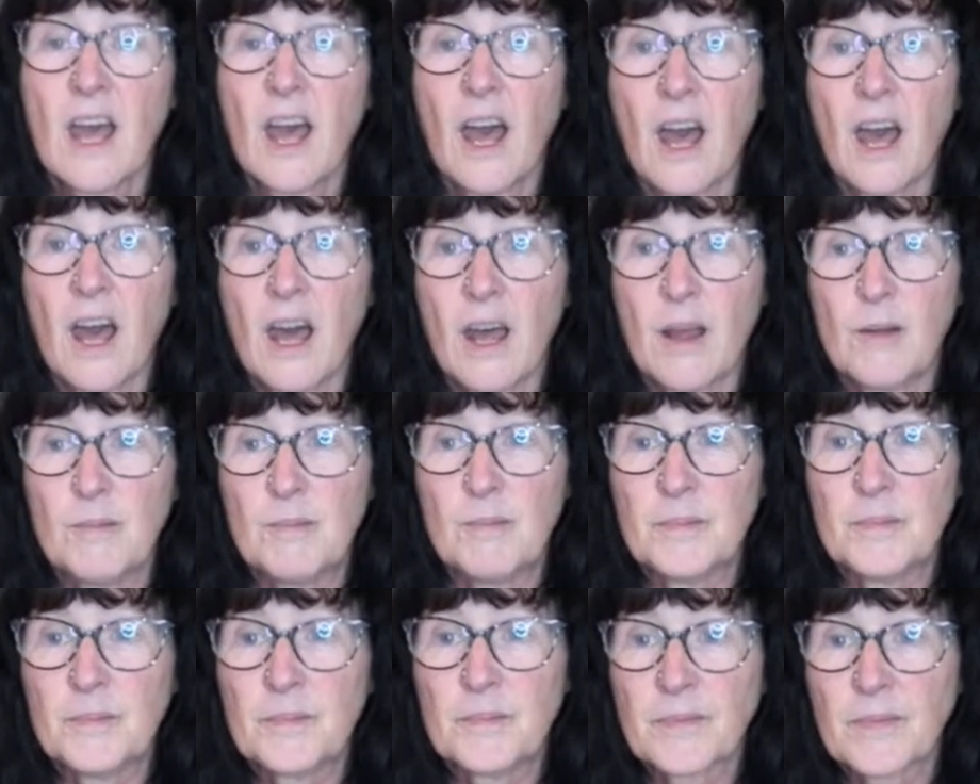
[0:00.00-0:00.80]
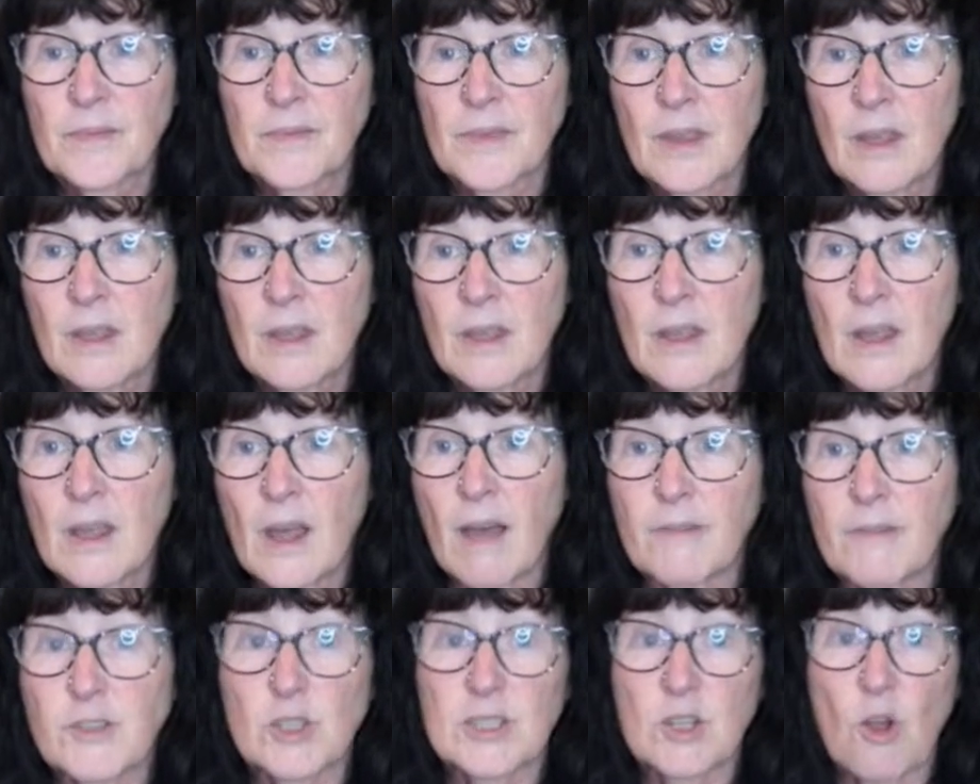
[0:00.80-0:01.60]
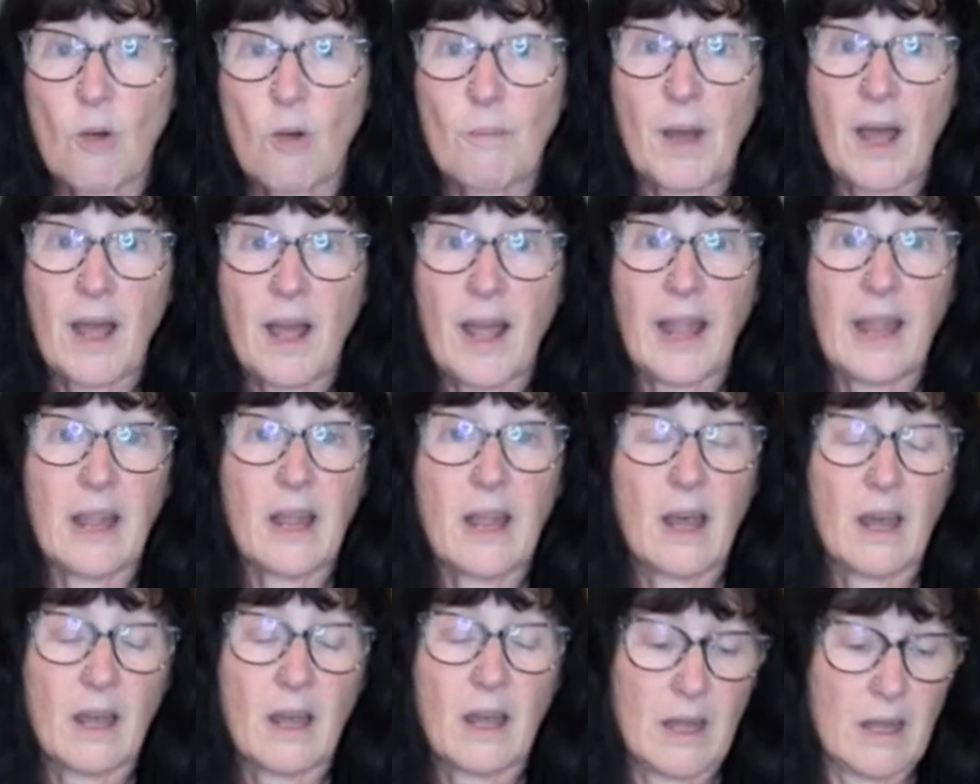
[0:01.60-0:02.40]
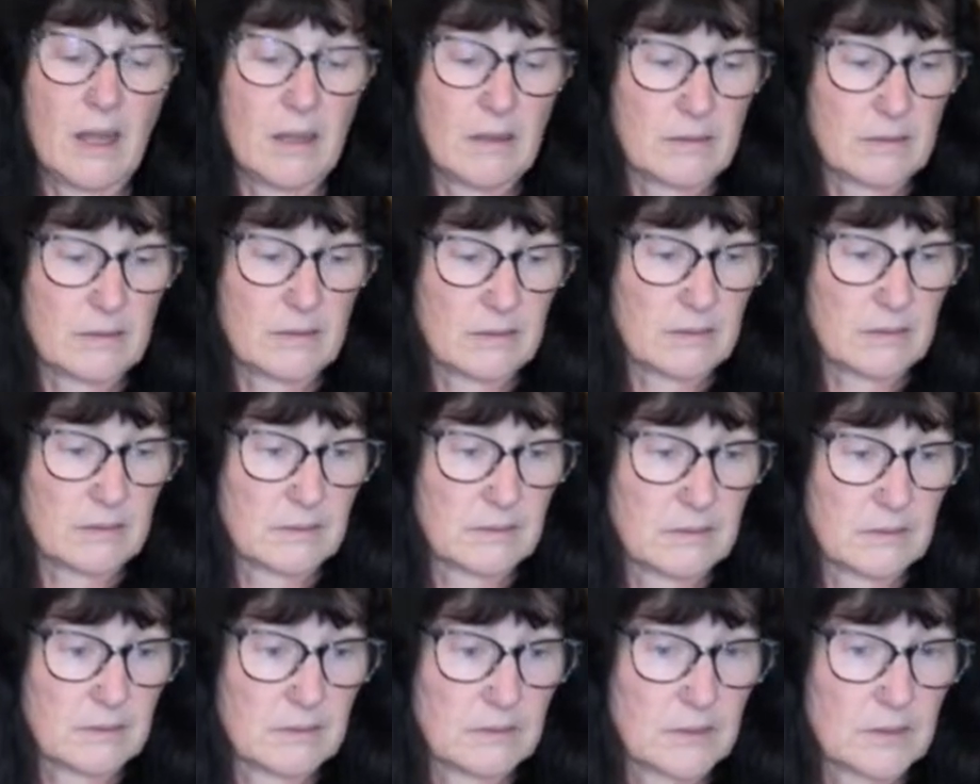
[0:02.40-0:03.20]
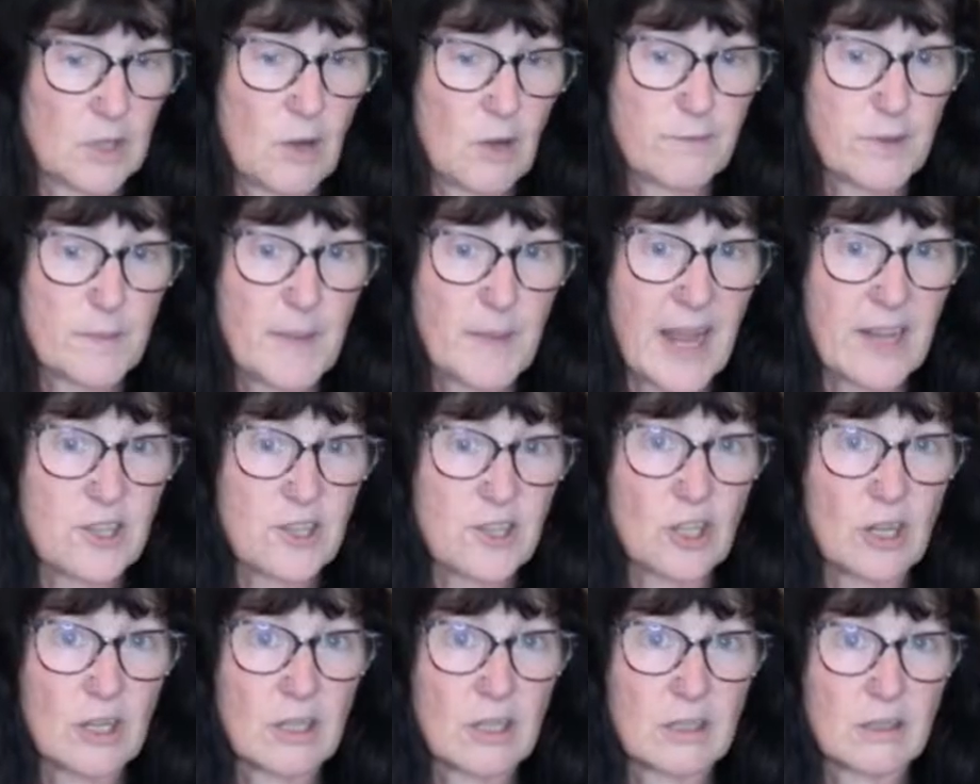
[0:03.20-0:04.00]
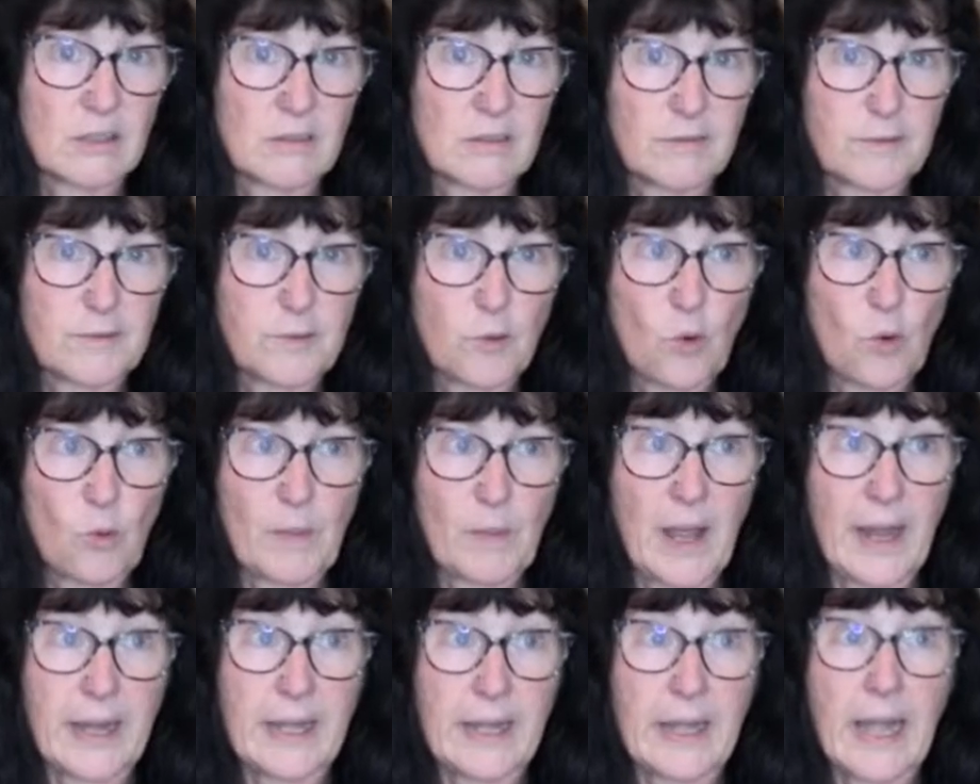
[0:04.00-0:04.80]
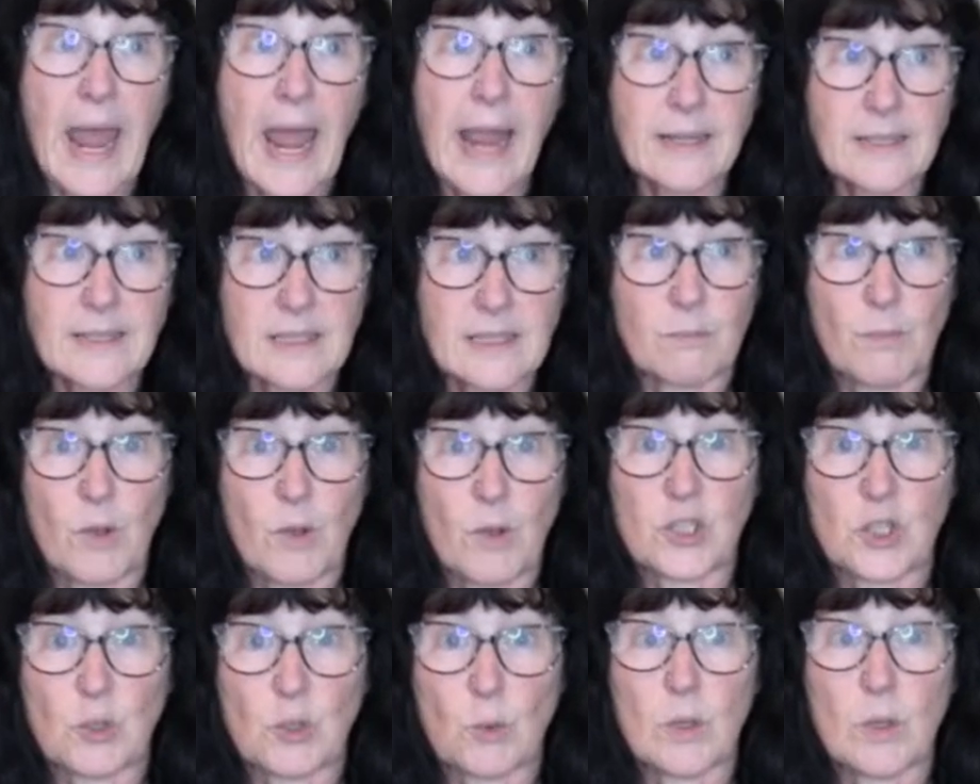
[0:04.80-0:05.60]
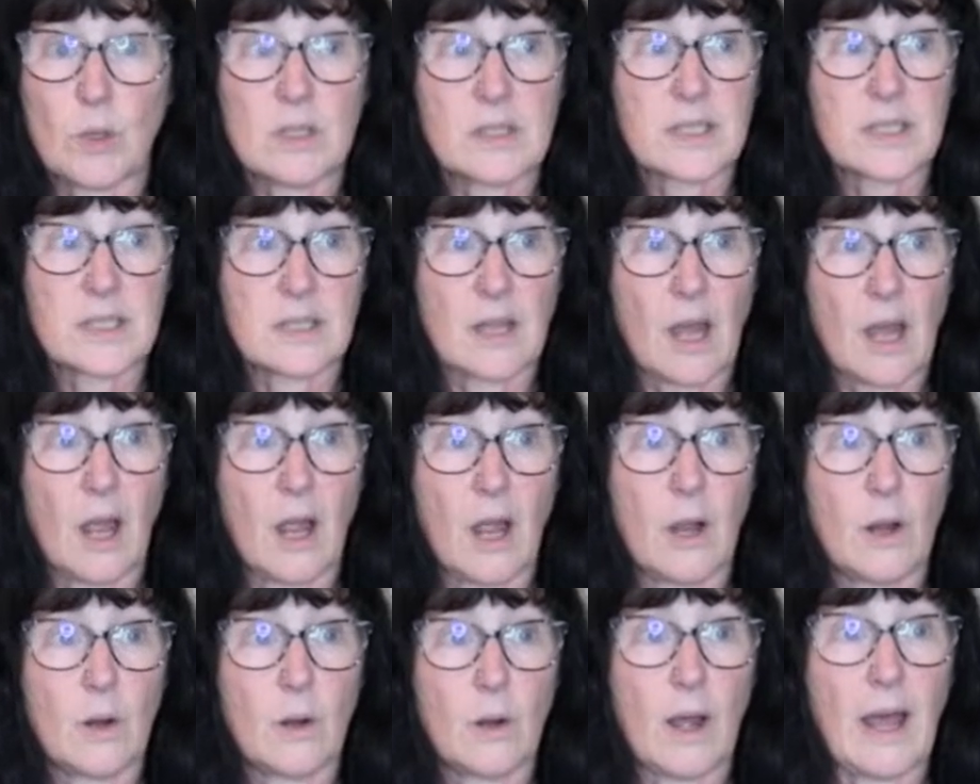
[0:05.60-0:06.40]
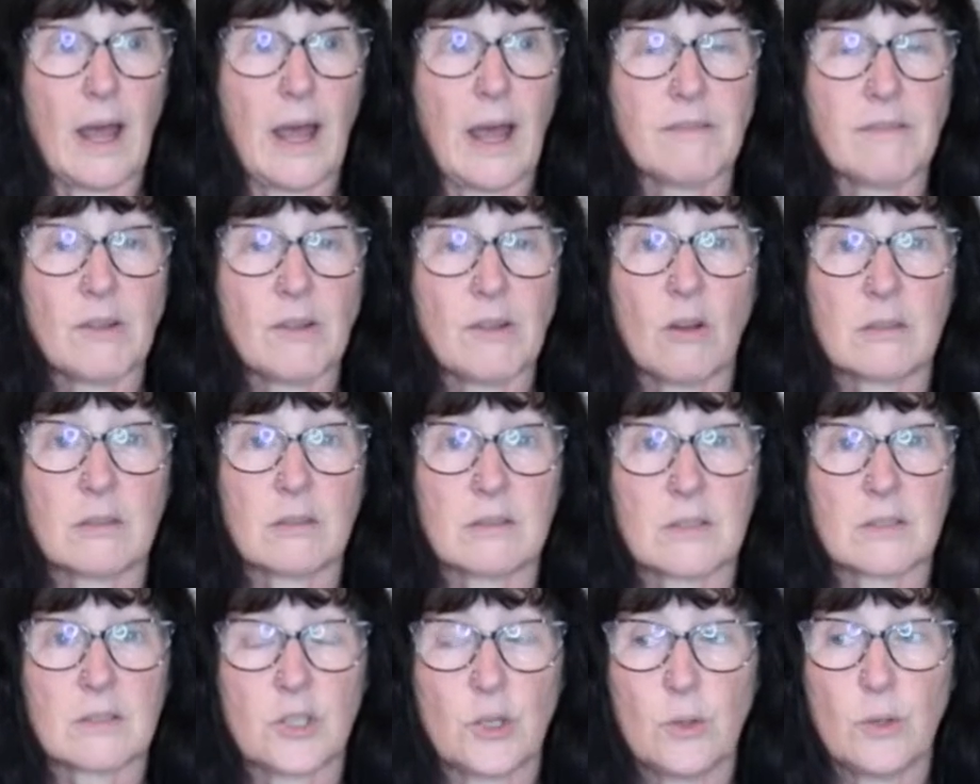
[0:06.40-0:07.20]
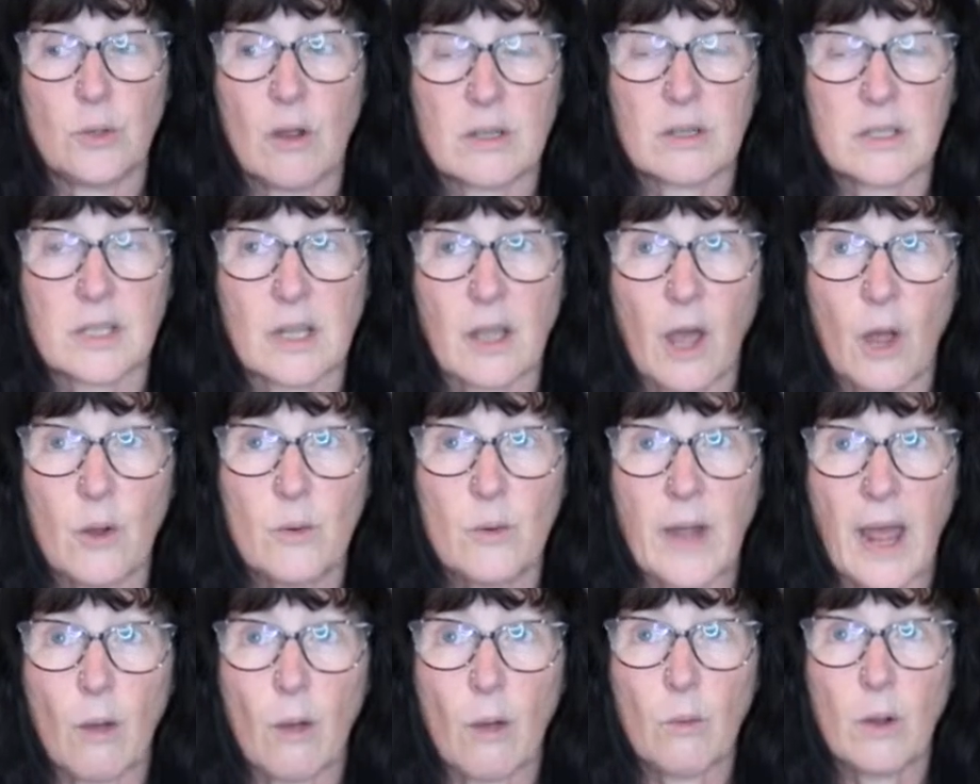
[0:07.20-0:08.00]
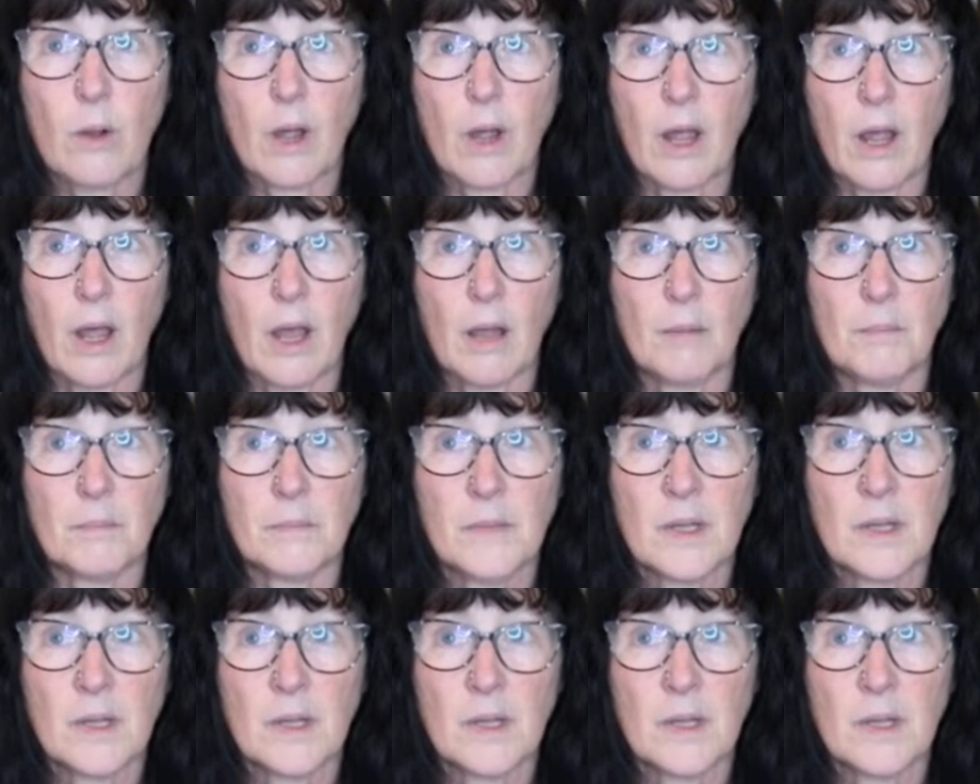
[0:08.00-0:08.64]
I've just got my confirmation for my next module, so I haven't got too long to go now, and